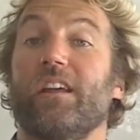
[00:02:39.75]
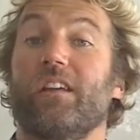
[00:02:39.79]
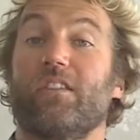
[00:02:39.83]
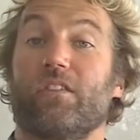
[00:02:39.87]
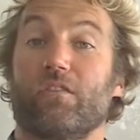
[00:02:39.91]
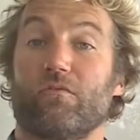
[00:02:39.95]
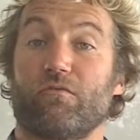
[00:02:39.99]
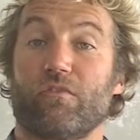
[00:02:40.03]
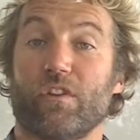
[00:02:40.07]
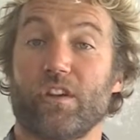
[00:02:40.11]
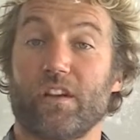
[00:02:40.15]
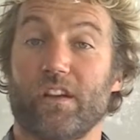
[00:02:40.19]

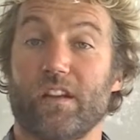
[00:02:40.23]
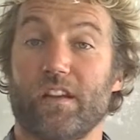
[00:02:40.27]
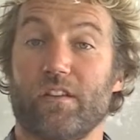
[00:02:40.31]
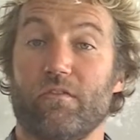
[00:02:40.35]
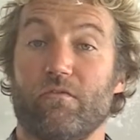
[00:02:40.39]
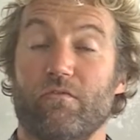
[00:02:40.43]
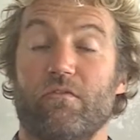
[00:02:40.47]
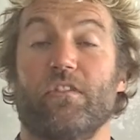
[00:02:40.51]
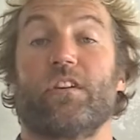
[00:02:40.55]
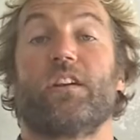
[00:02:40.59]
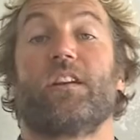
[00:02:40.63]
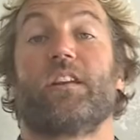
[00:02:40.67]
is a really,
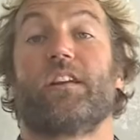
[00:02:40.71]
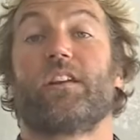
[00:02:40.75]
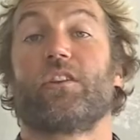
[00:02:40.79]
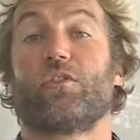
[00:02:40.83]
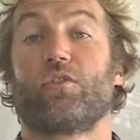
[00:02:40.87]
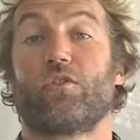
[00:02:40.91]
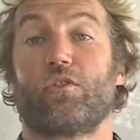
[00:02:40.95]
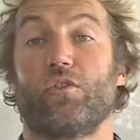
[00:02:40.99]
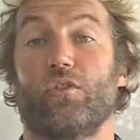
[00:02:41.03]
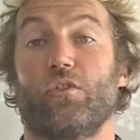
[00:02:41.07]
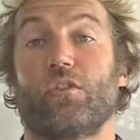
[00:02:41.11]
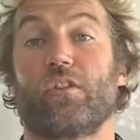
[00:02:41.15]
really
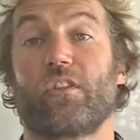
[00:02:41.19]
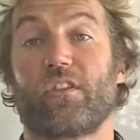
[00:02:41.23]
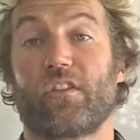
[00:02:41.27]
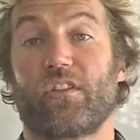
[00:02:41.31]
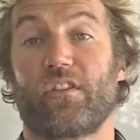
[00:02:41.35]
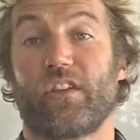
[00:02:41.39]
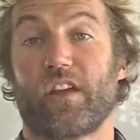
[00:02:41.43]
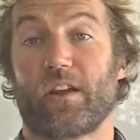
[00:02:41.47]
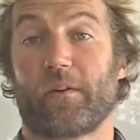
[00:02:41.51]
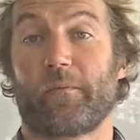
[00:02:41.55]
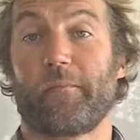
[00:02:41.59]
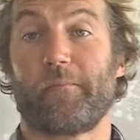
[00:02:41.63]
good
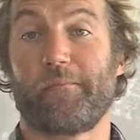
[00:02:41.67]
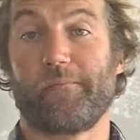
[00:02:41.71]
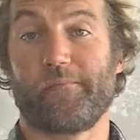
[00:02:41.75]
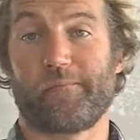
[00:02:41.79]
thing.